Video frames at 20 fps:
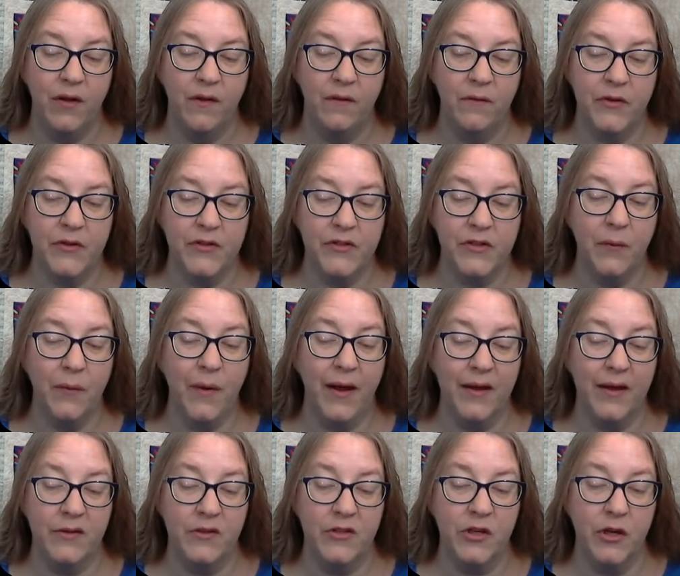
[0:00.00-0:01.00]
for so I
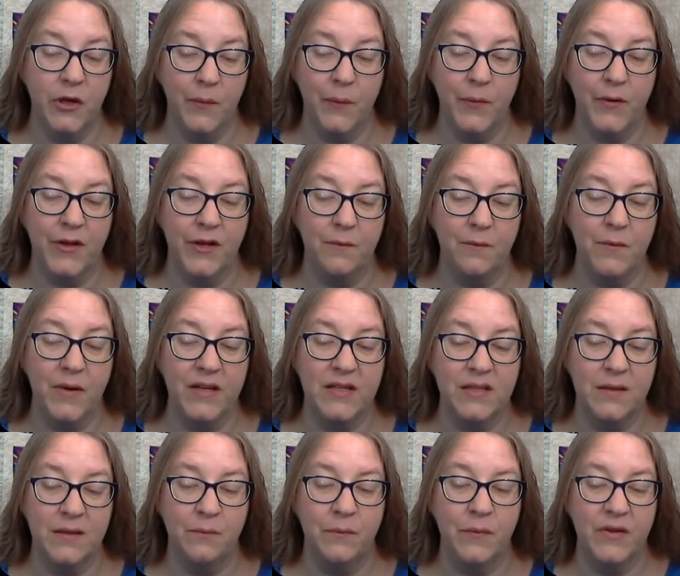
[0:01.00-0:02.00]
interpreted my
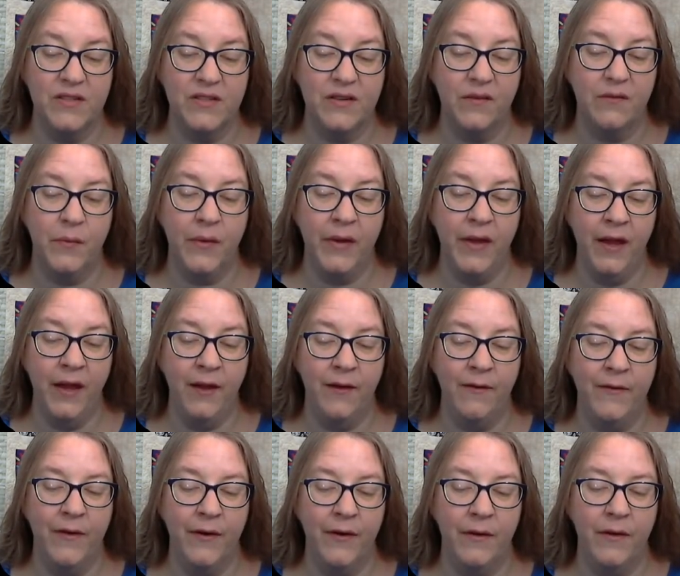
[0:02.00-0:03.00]
submissive
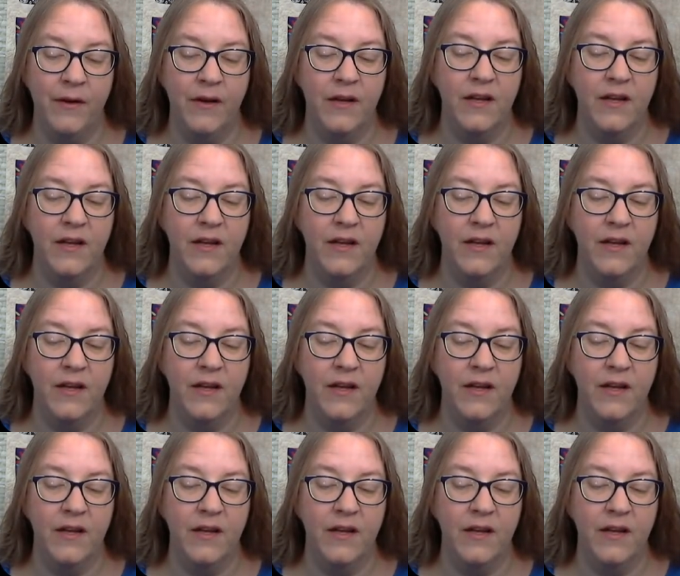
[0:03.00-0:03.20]
behavior,